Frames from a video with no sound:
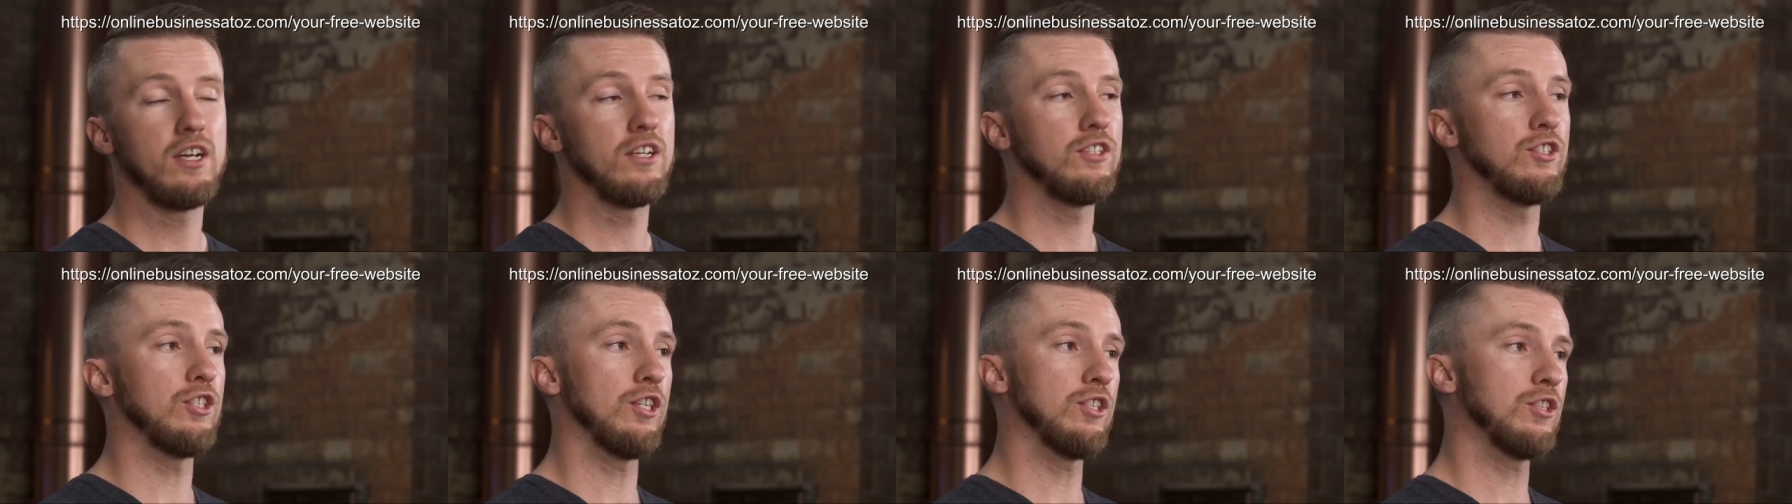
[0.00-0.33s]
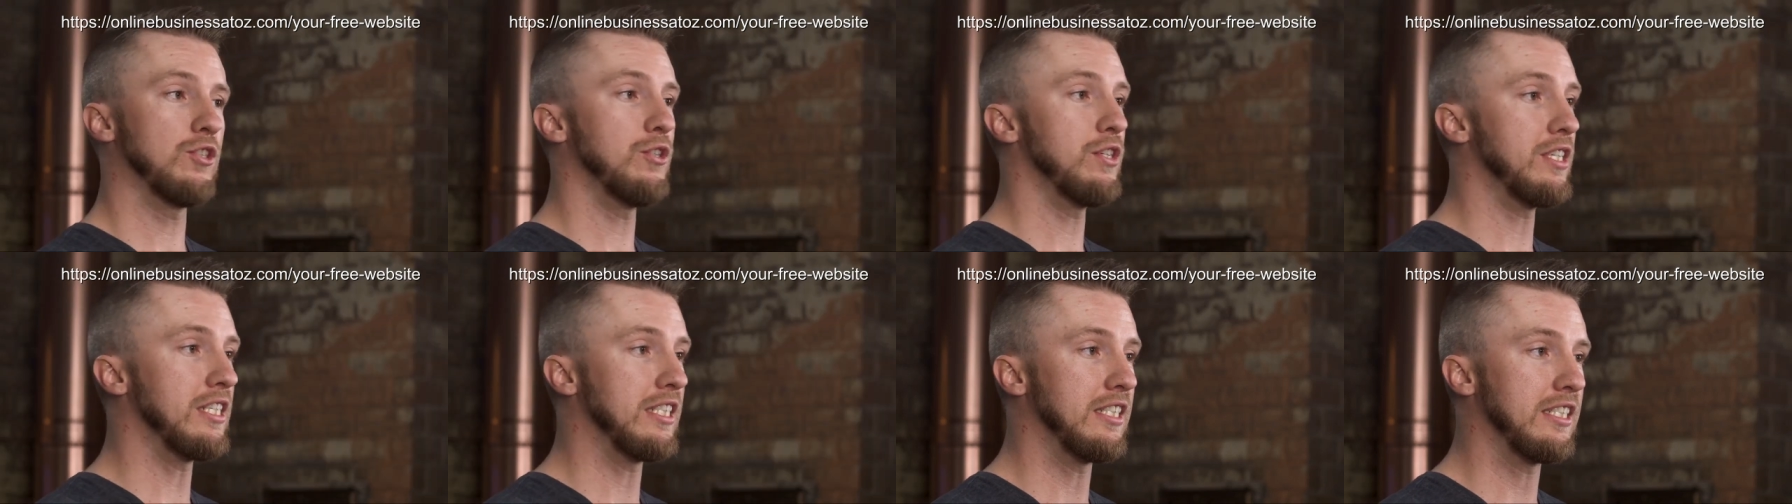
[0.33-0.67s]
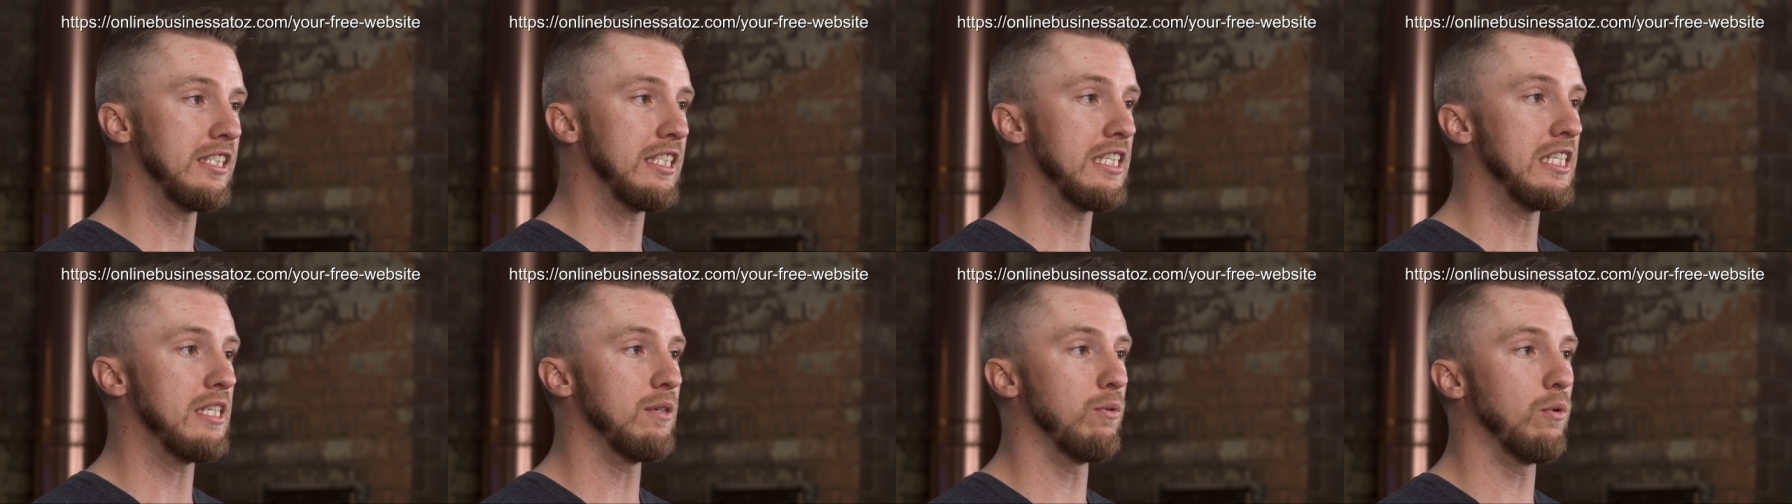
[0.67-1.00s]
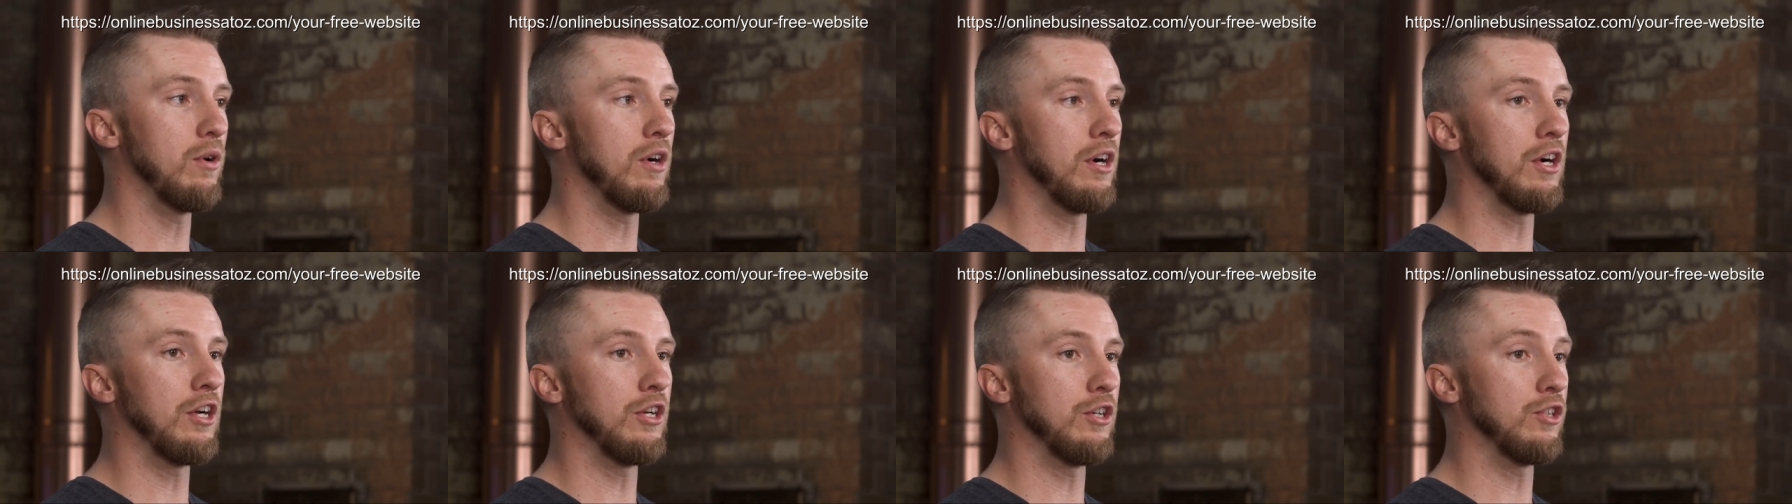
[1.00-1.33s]
just so you can see
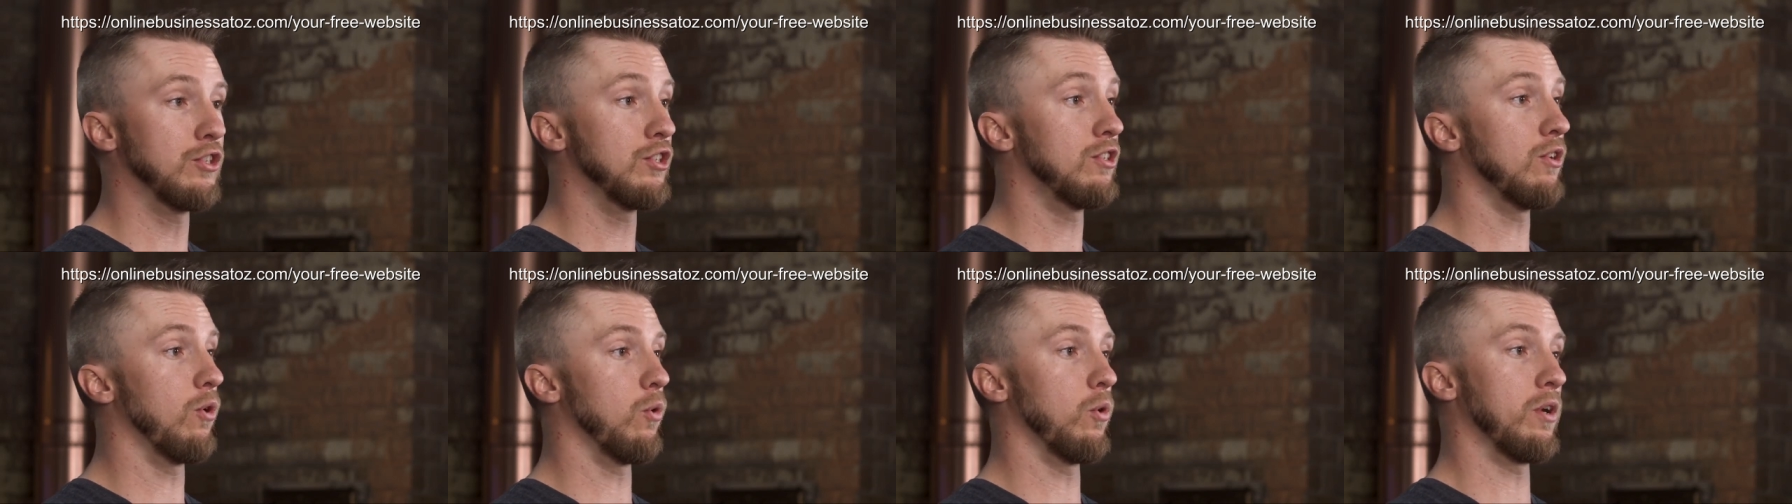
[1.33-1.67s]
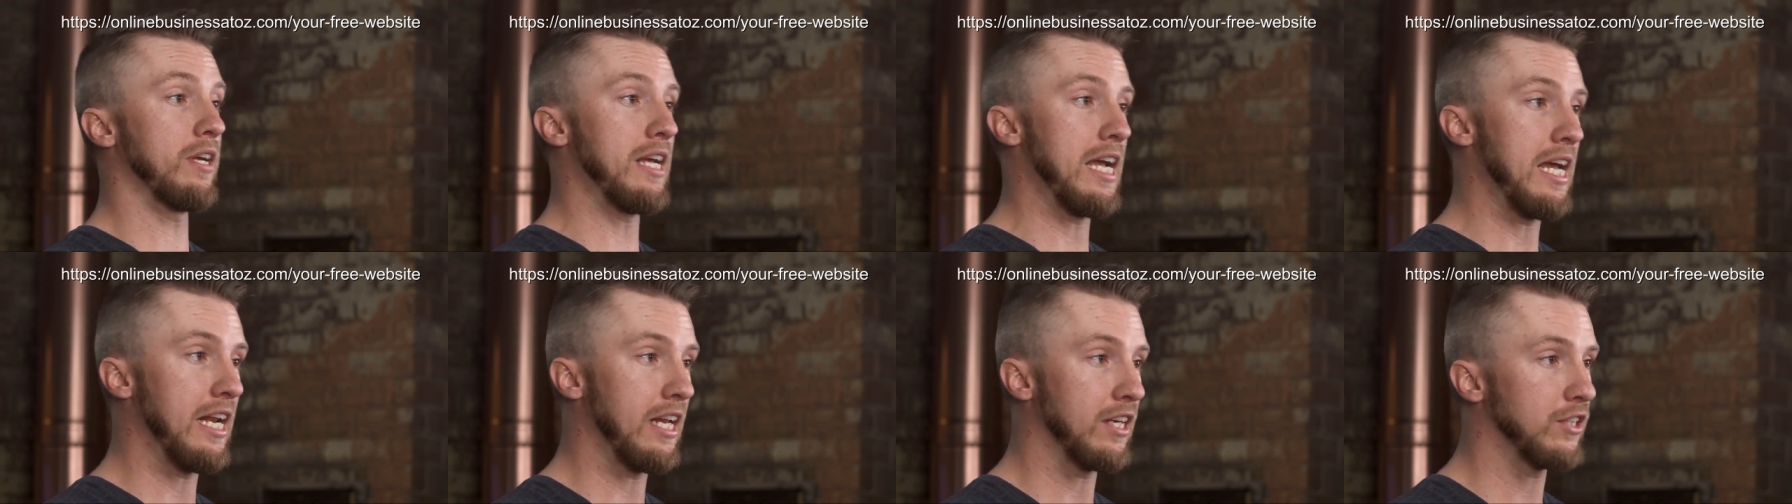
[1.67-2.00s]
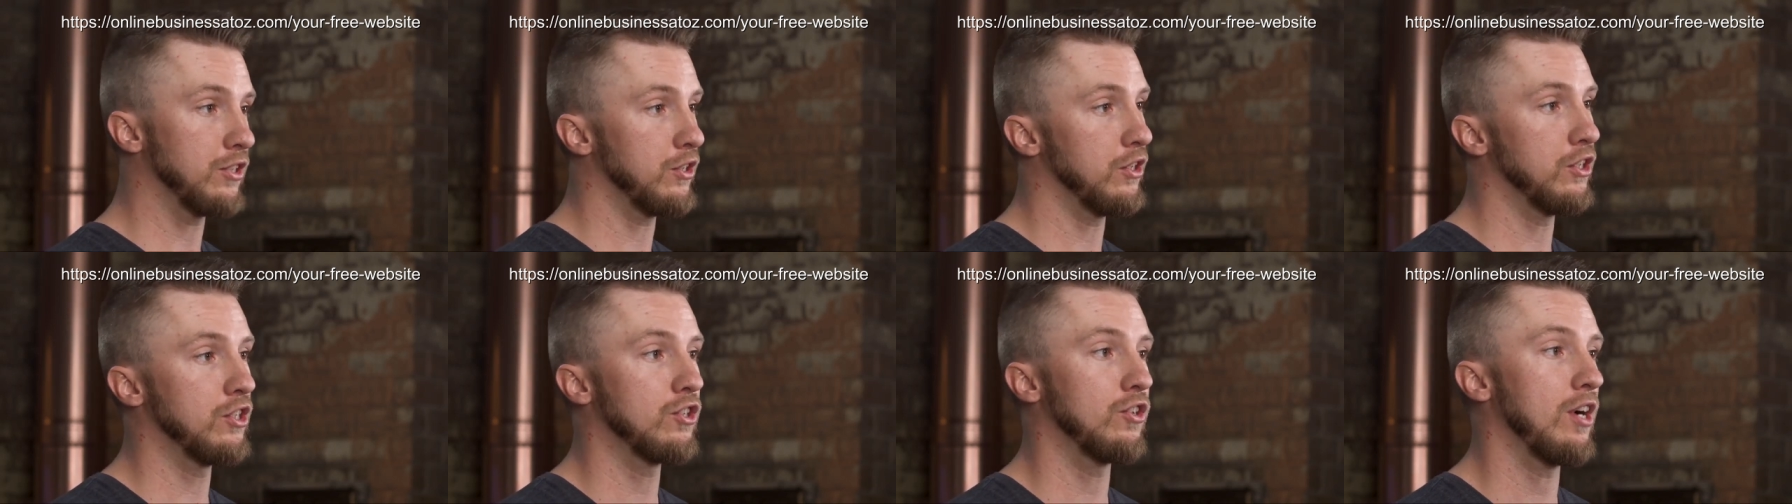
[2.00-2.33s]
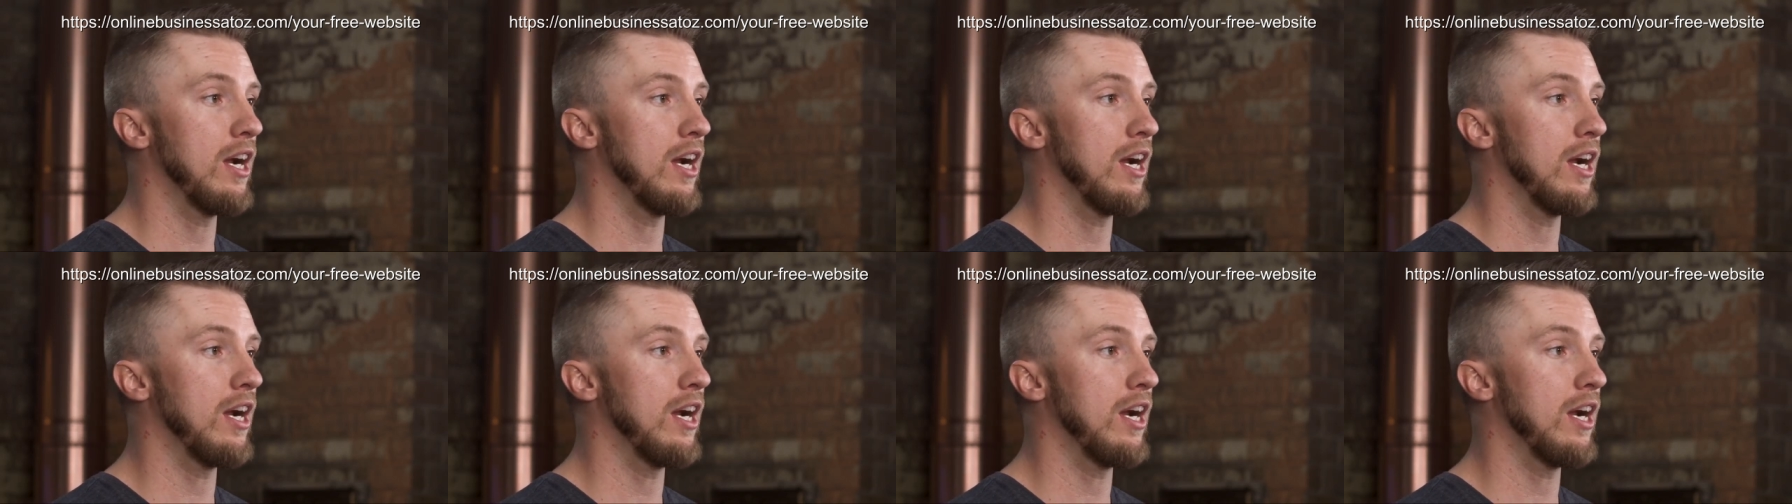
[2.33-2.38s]
where your organic search